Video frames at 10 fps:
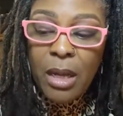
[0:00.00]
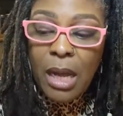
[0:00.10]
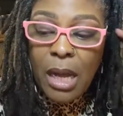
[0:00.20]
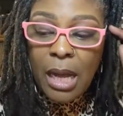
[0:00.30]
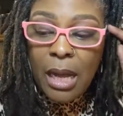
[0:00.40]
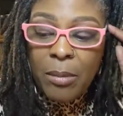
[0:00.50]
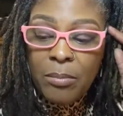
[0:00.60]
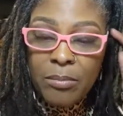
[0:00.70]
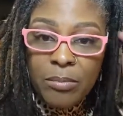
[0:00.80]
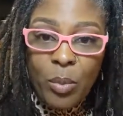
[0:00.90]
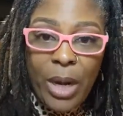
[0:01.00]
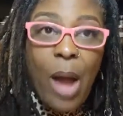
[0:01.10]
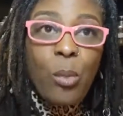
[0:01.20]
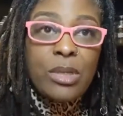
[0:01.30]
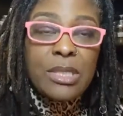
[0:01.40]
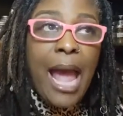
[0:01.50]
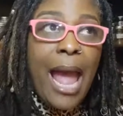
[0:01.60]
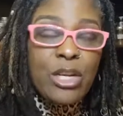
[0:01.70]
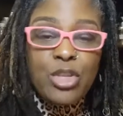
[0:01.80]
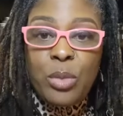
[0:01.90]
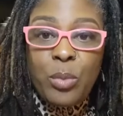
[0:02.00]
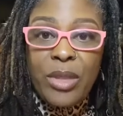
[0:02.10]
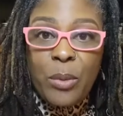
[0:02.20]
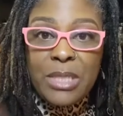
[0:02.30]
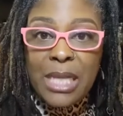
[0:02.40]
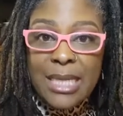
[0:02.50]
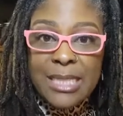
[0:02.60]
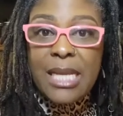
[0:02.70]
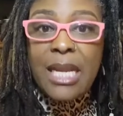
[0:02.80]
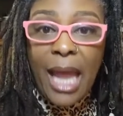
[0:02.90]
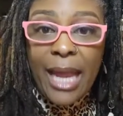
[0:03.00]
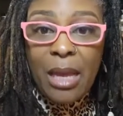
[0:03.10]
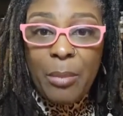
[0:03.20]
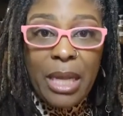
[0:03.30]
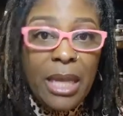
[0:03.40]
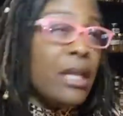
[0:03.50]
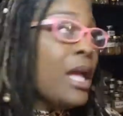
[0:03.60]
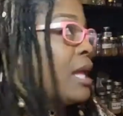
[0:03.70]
um, when I was actually when there was a lot of sunlight coming in.